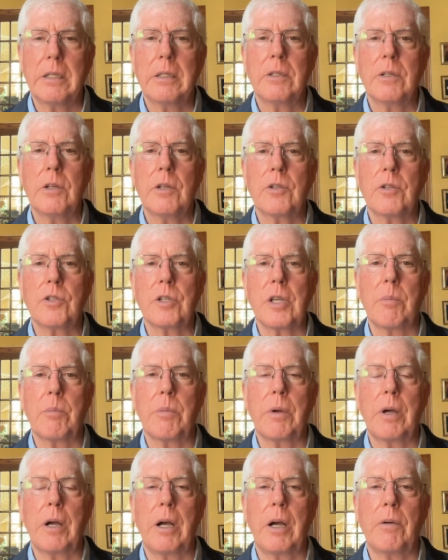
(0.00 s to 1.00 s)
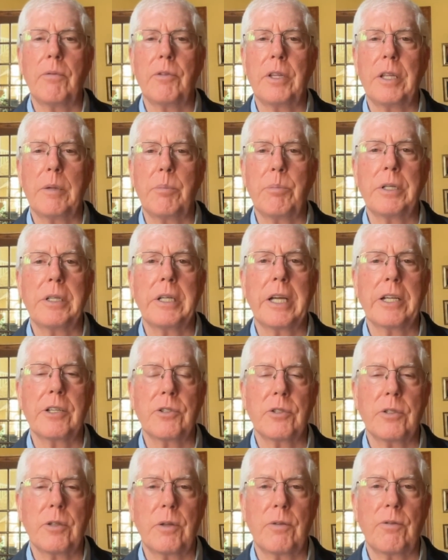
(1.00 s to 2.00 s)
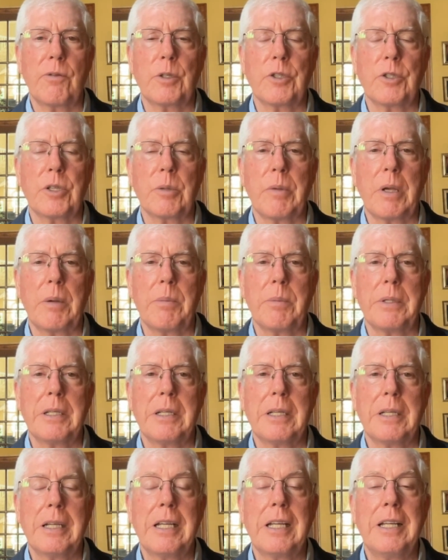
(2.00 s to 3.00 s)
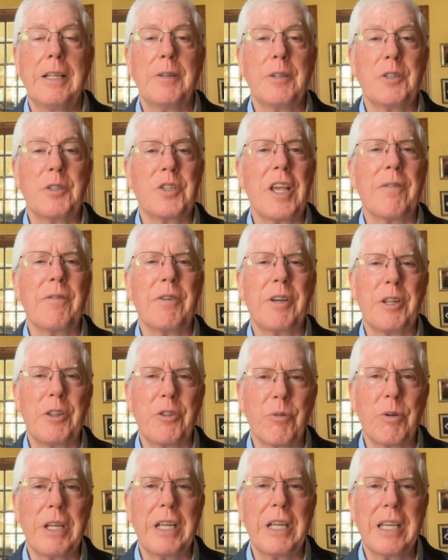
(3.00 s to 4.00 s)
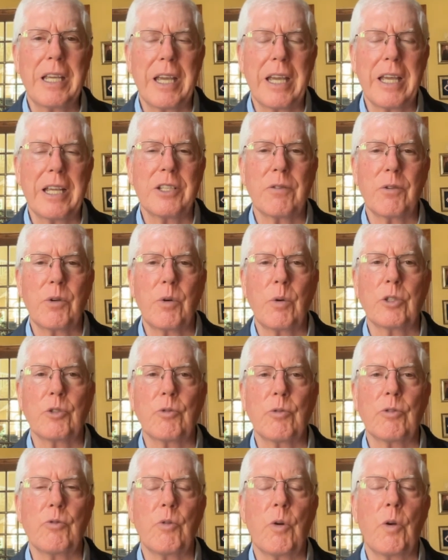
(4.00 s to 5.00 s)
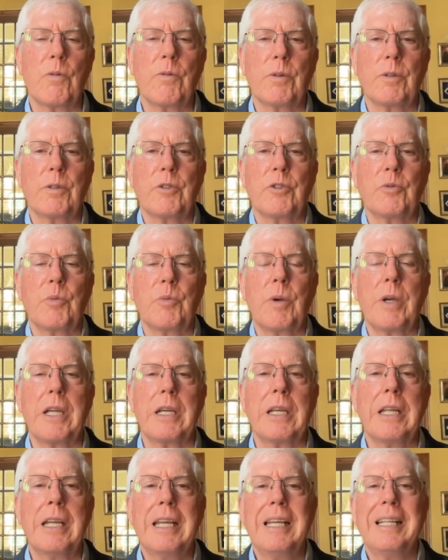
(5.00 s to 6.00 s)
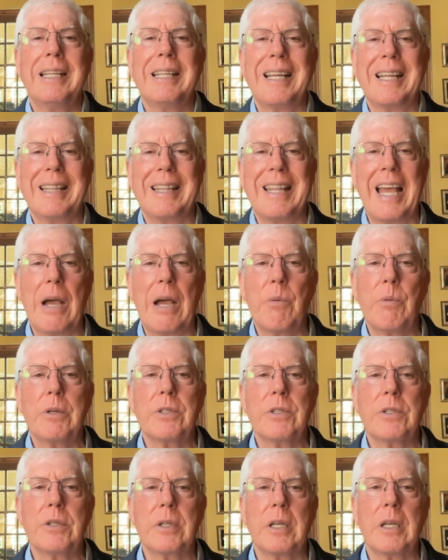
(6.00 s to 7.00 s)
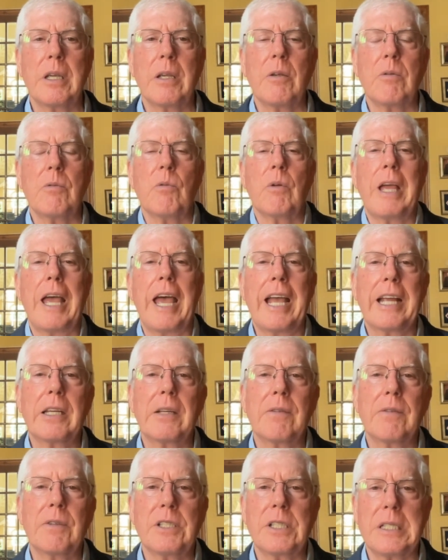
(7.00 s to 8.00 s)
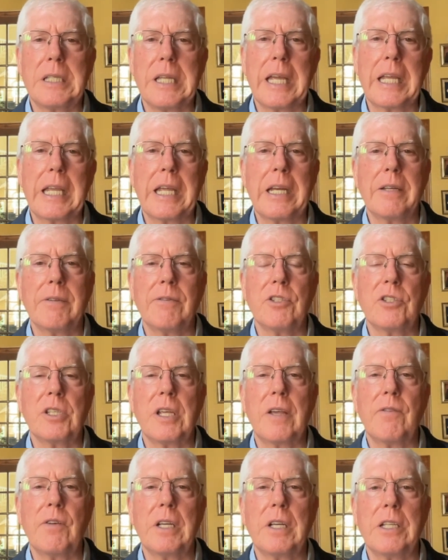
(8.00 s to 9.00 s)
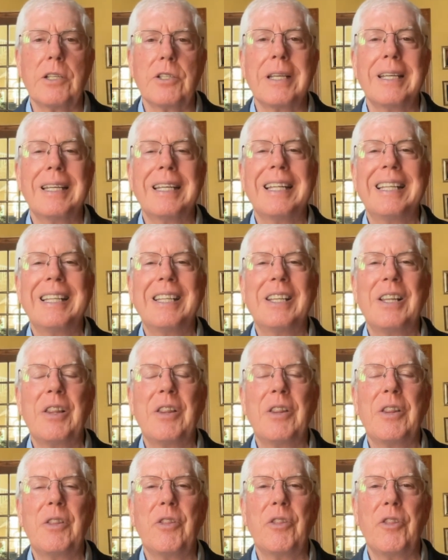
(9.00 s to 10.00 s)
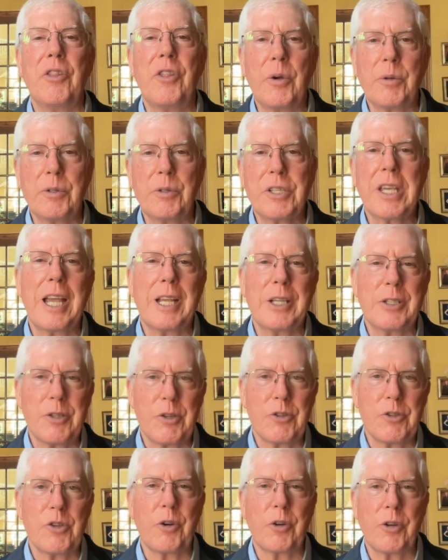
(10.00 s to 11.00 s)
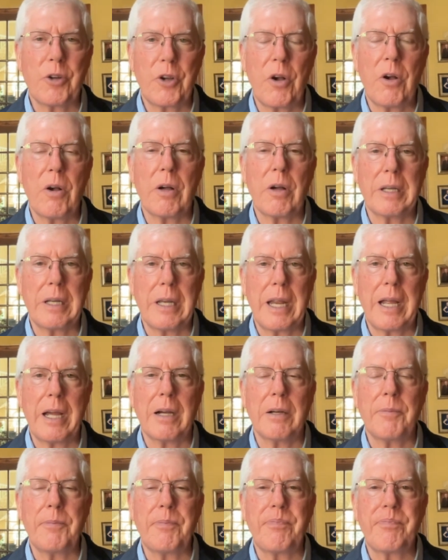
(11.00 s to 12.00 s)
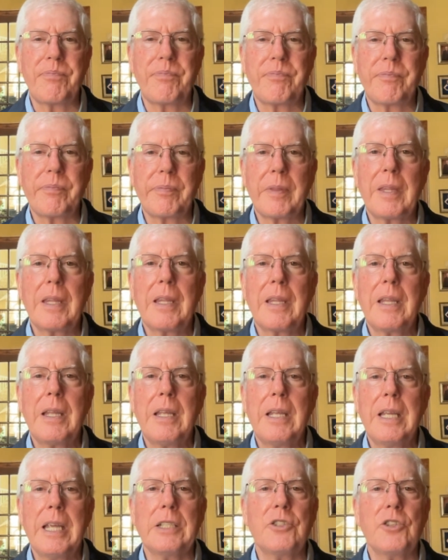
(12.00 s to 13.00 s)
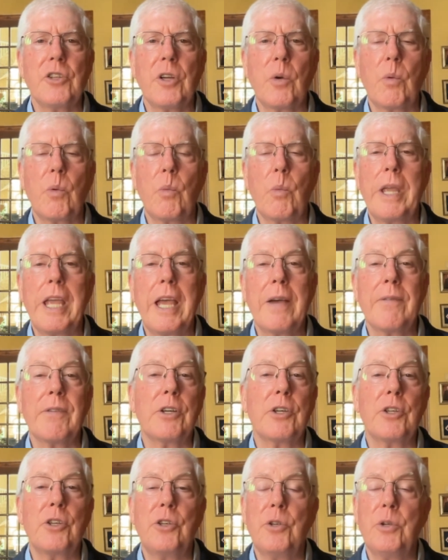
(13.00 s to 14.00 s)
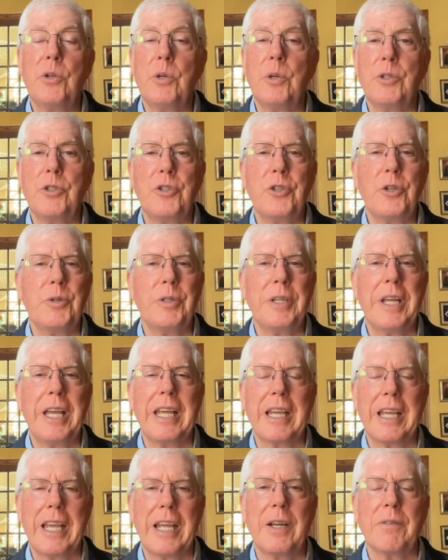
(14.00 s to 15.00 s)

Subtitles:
some of the protections of the First Amendment. The 73 case, of course, was Roe versus Wade. That was the activist decade of the 70s. Those cases are gone now. And so we have a huge new day ahead of